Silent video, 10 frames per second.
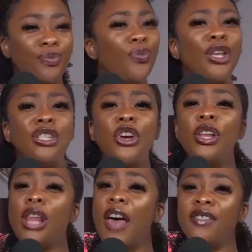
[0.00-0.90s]

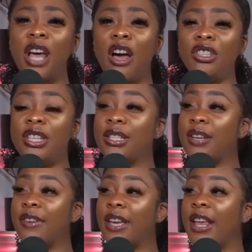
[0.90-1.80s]
certain lifestyle she's
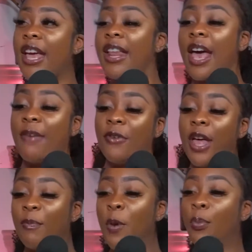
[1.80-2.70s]
living, and I feel
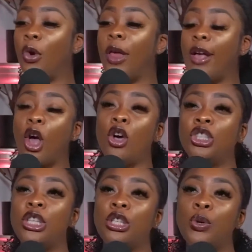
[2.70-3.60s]
like people are like, oh,
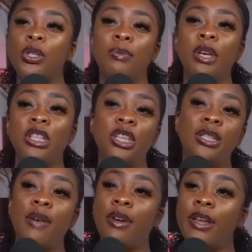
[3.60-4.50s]
she's losing because
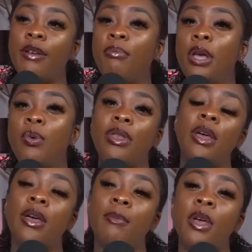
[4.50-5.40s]
she's never gonna be with
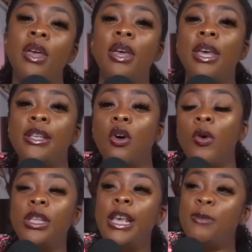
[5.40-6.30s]
him.
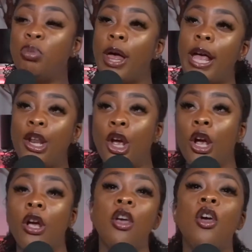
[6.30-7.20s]
He's playing
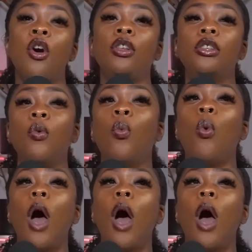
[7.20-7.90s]
her. So